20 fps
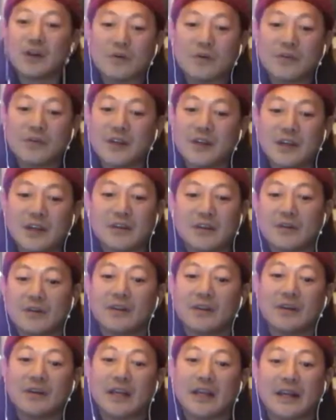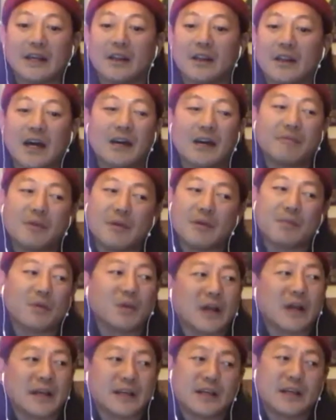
think you're the, like a lot of people like,